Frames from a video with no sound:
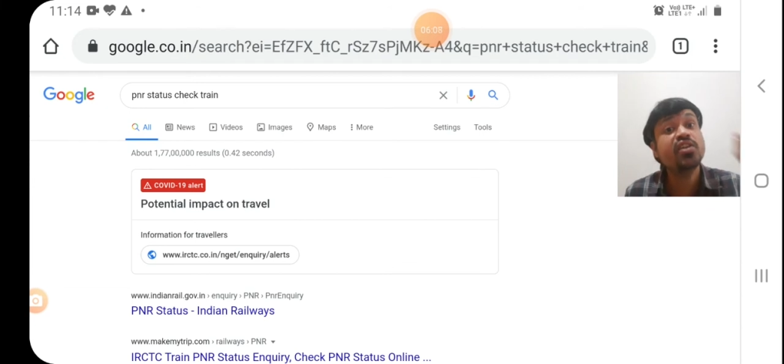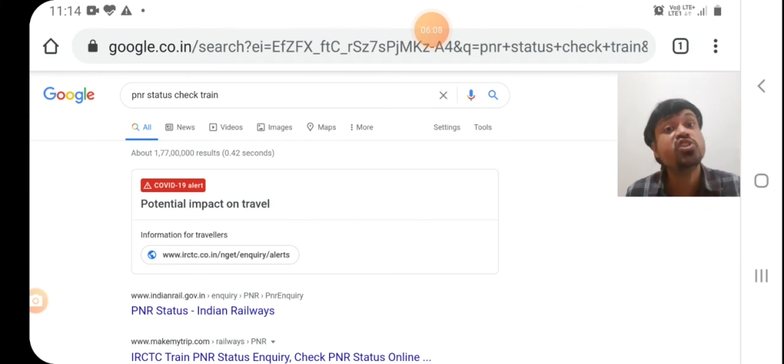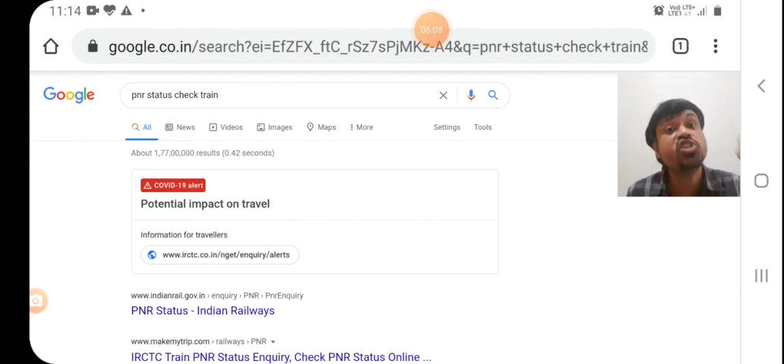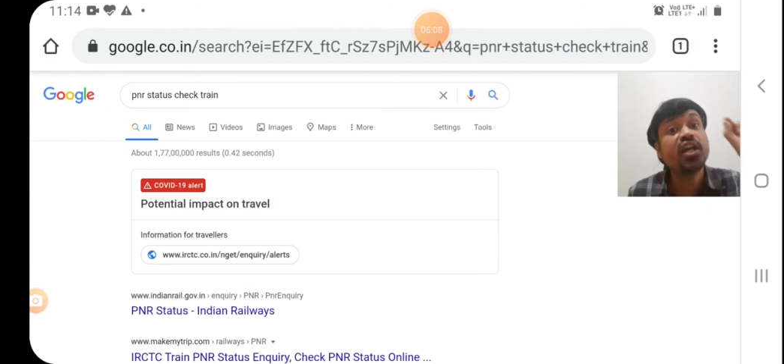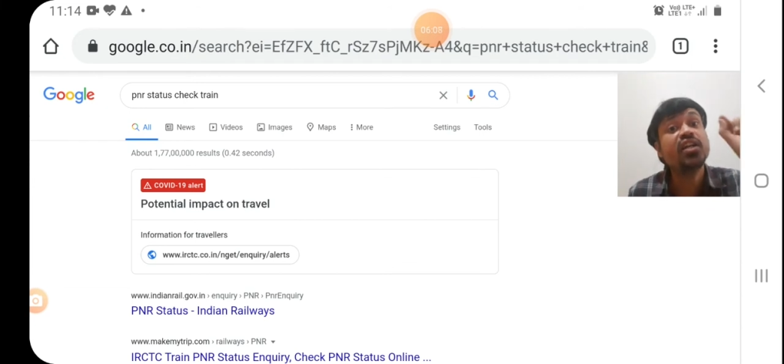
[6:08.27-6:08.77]

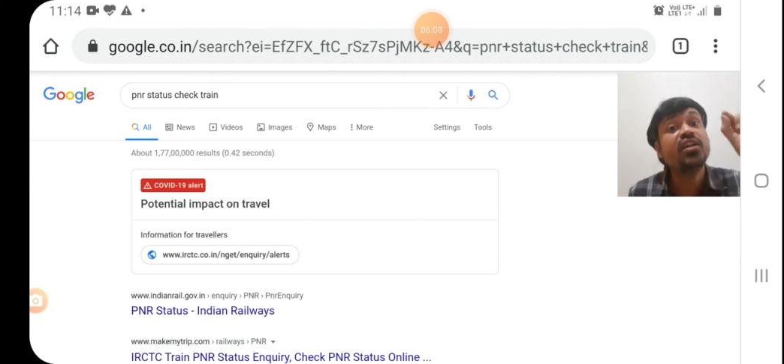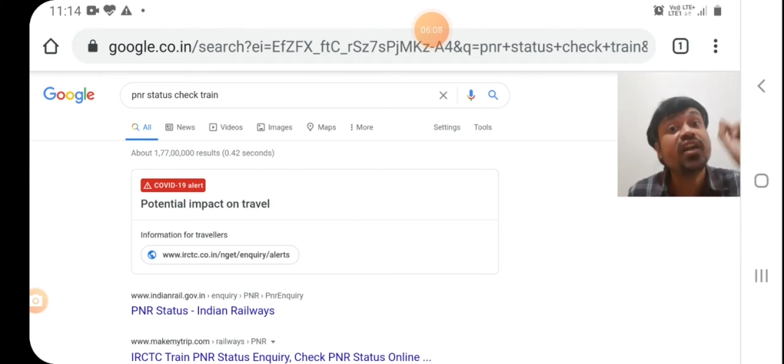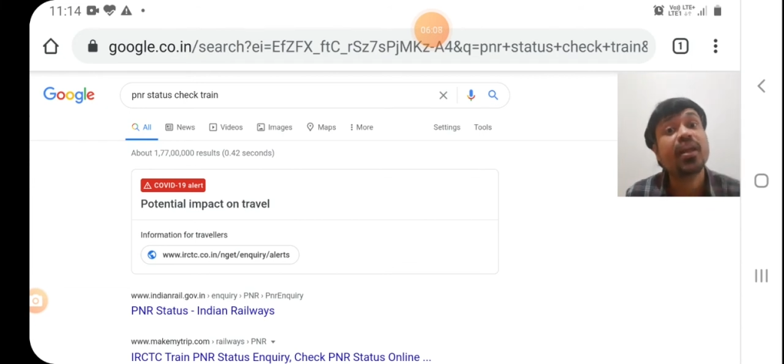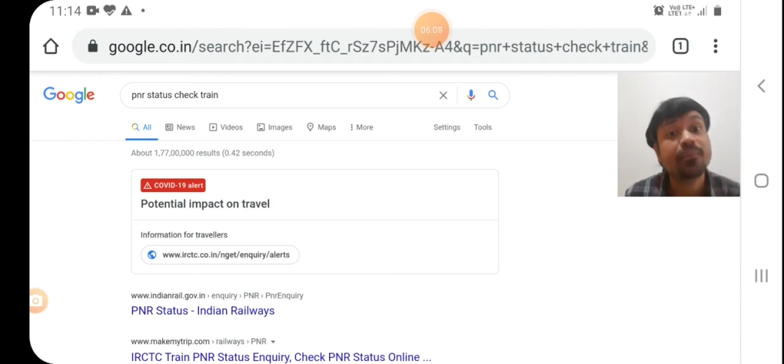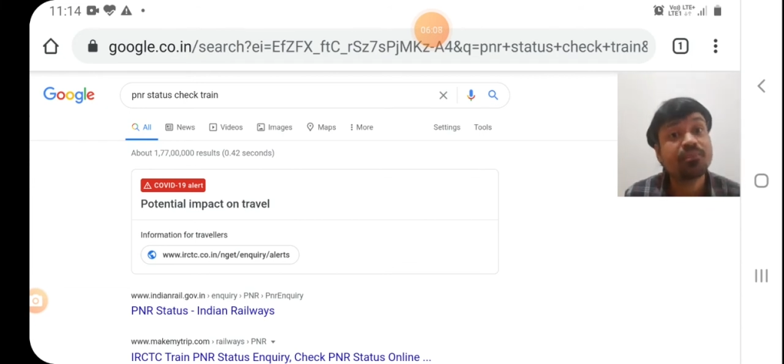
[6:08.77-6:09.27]
check
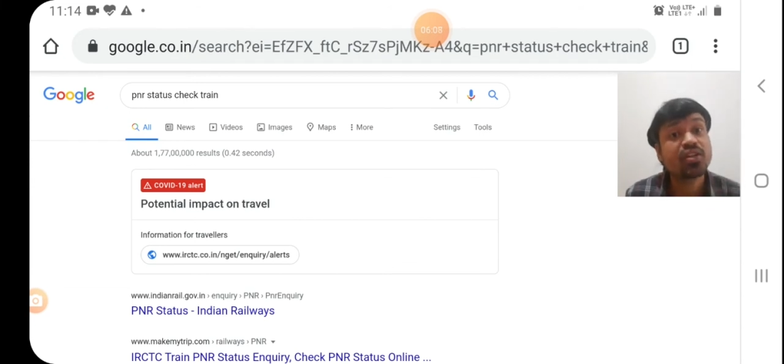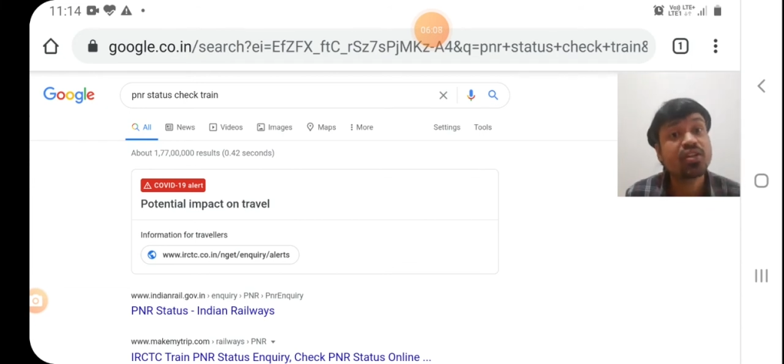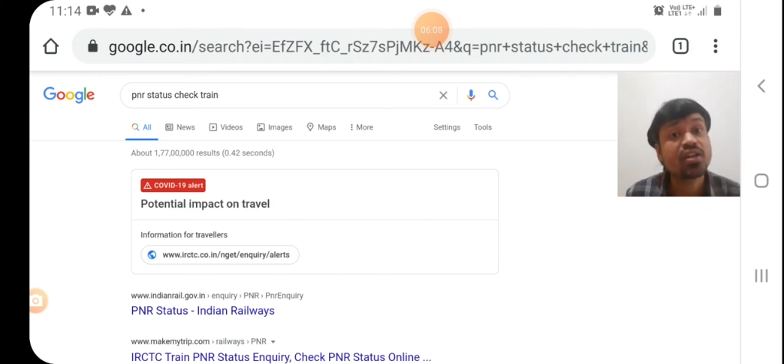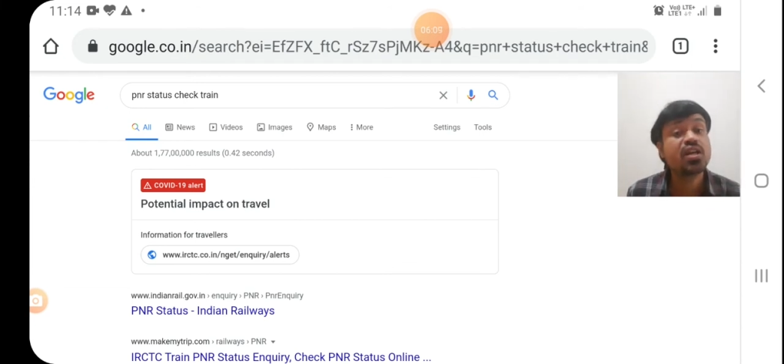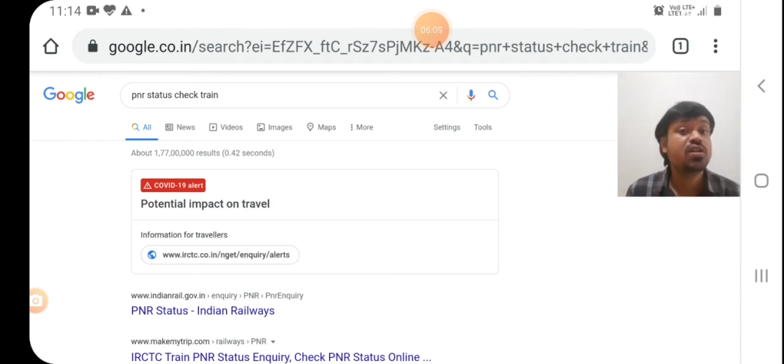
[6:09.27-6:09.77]
train.
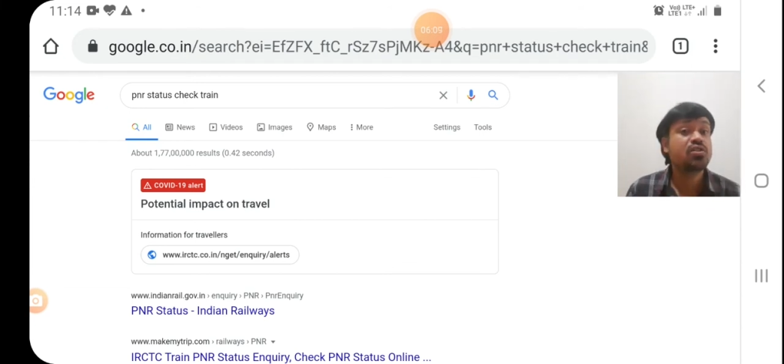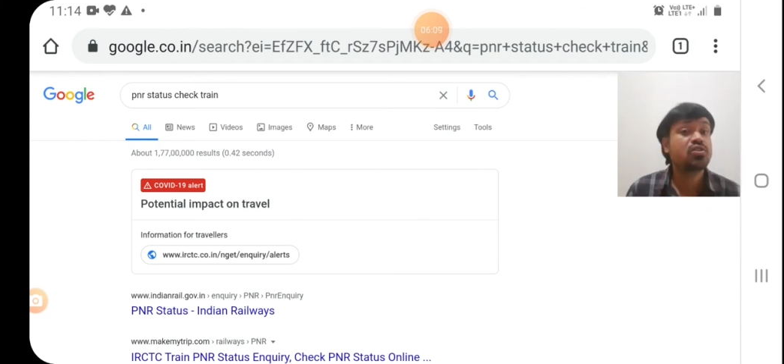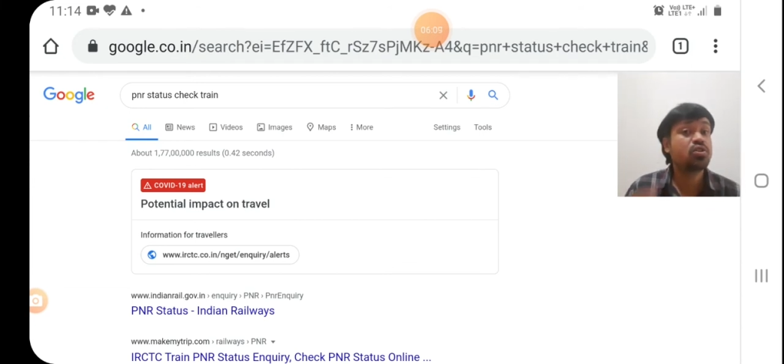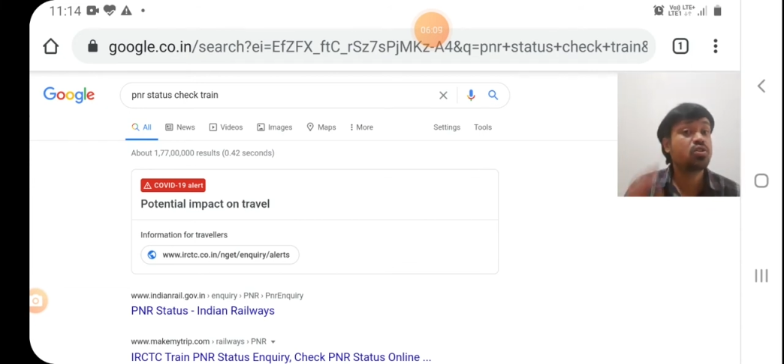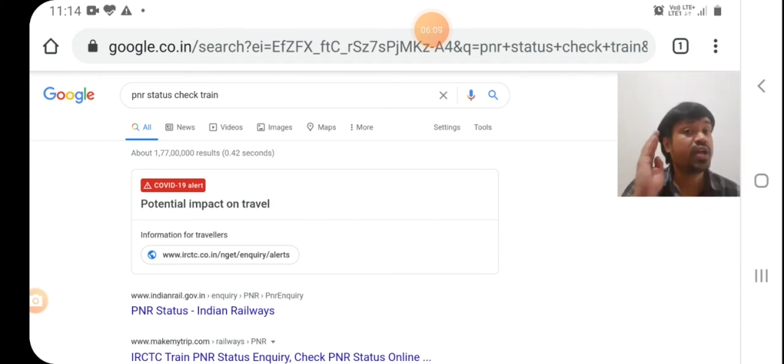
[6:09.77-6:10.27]

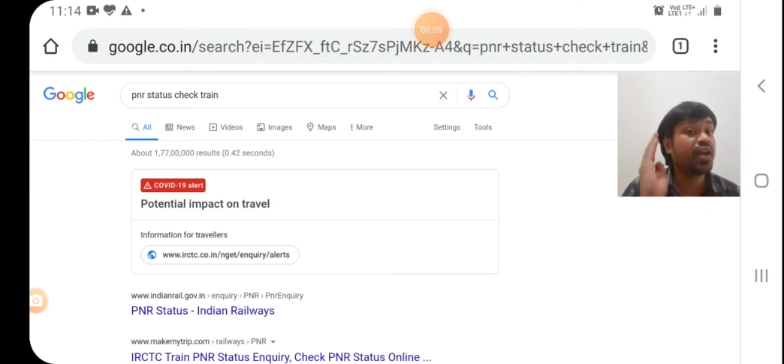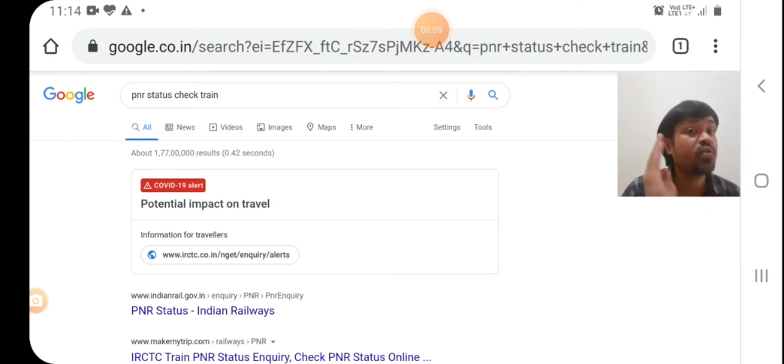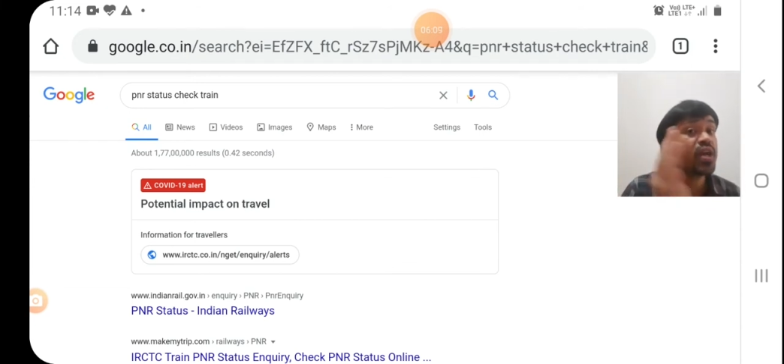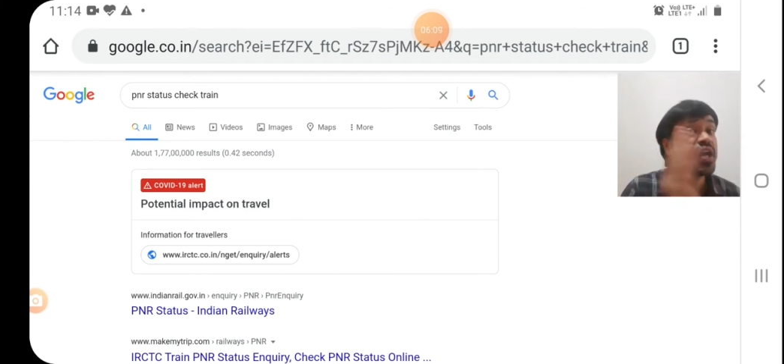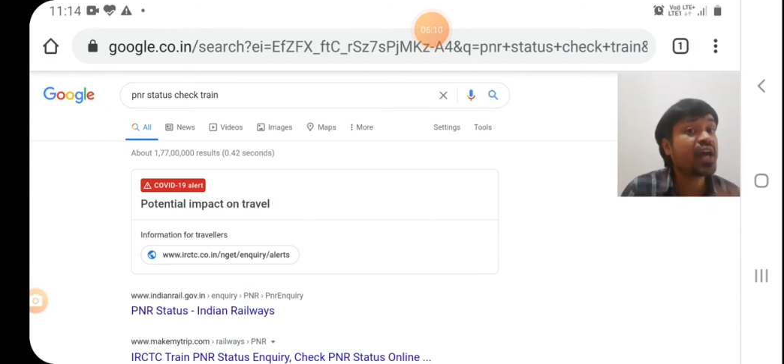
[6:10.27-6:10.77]
So can
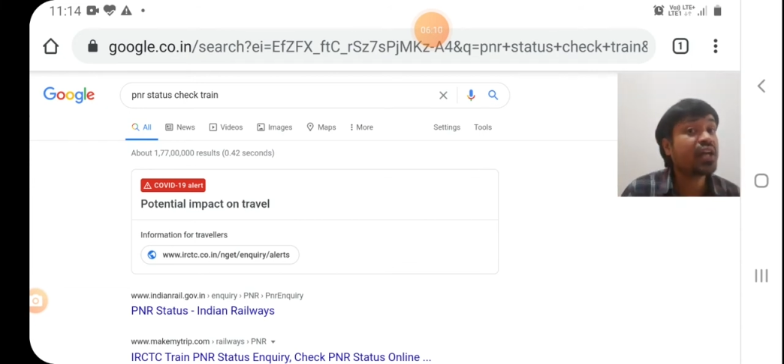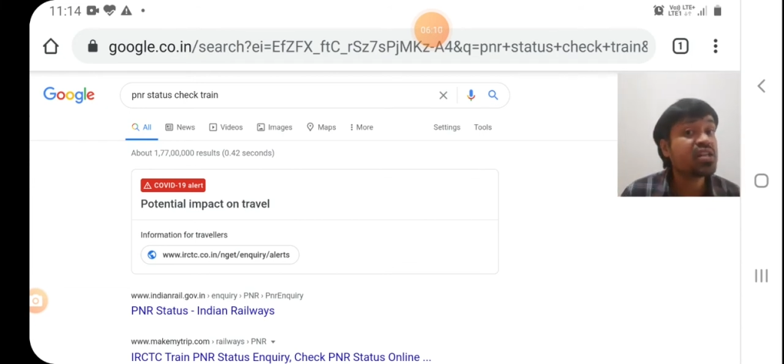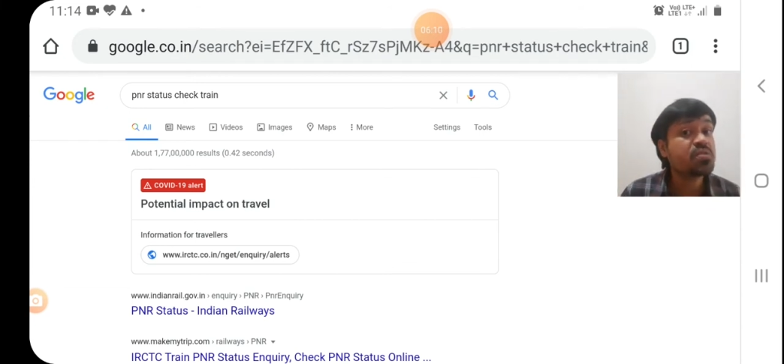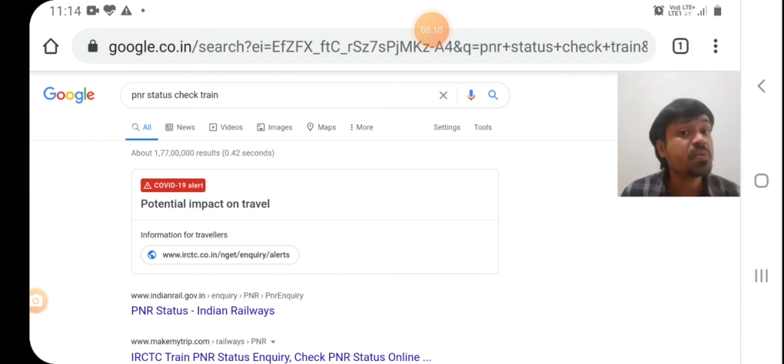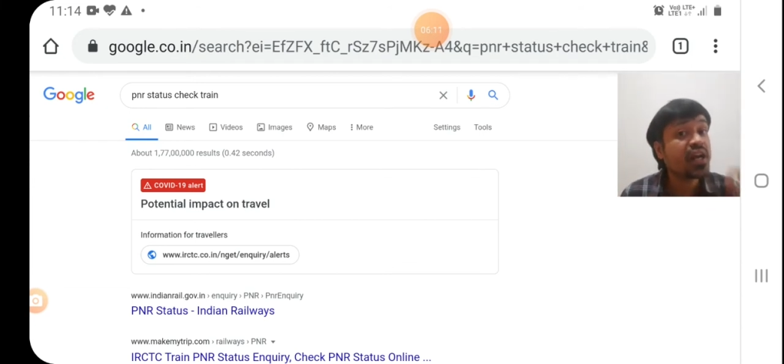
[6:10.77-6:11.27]
we rank this
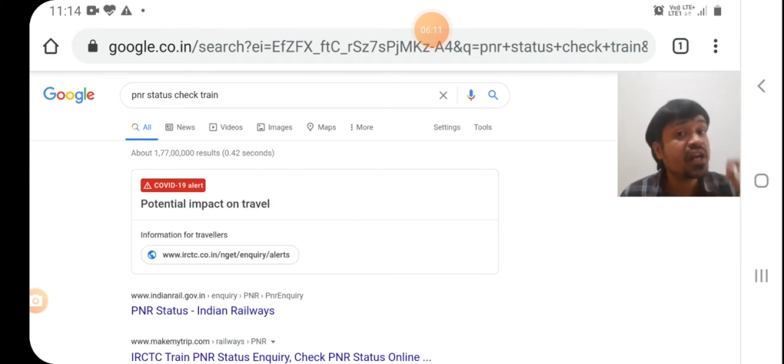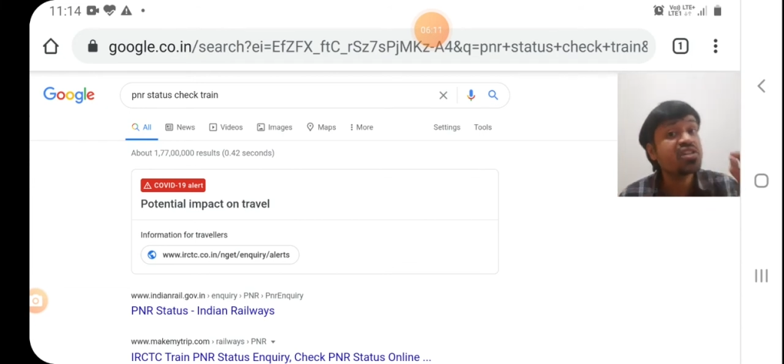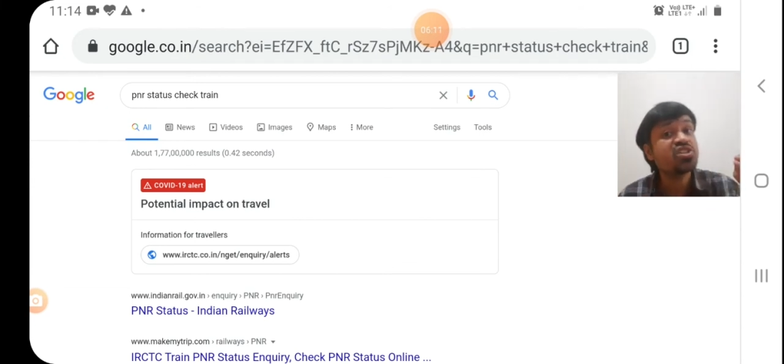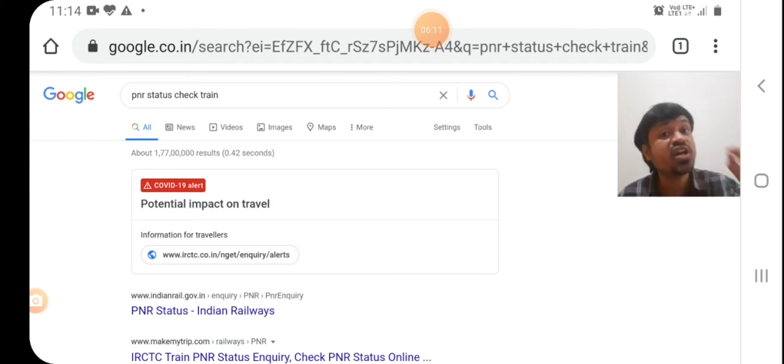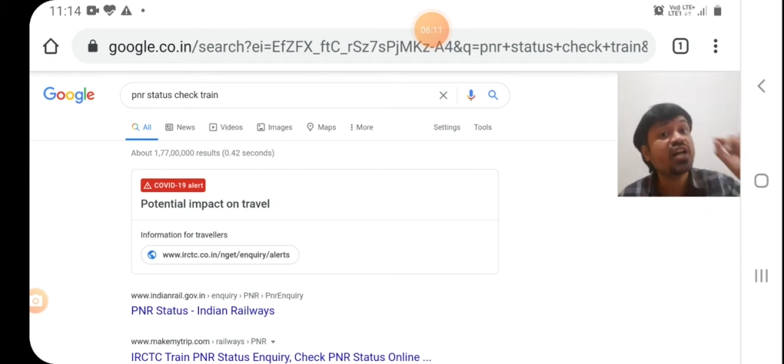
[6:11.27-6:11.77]
PNR
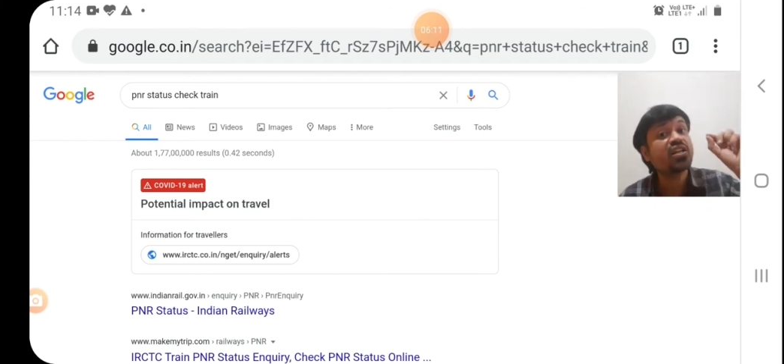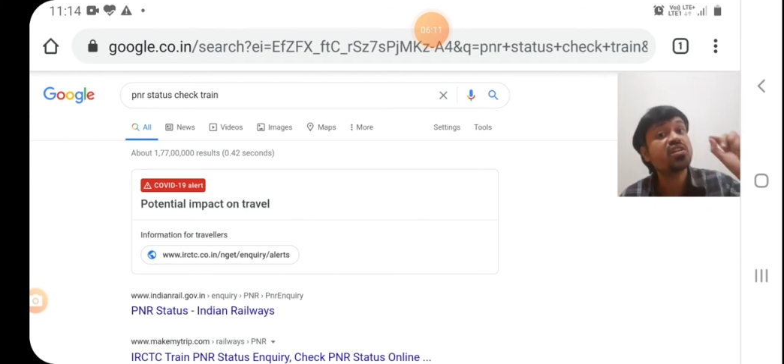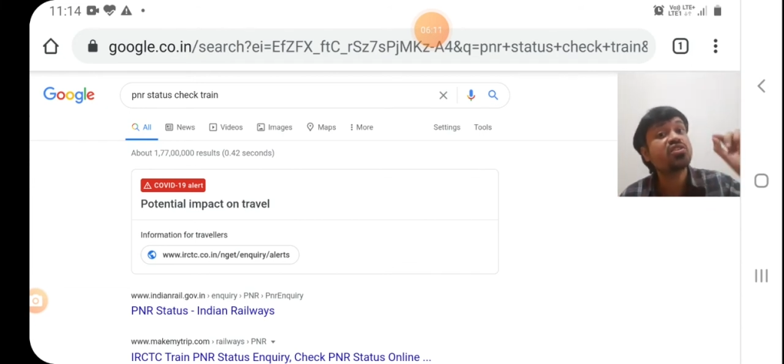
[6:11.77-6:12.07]
status,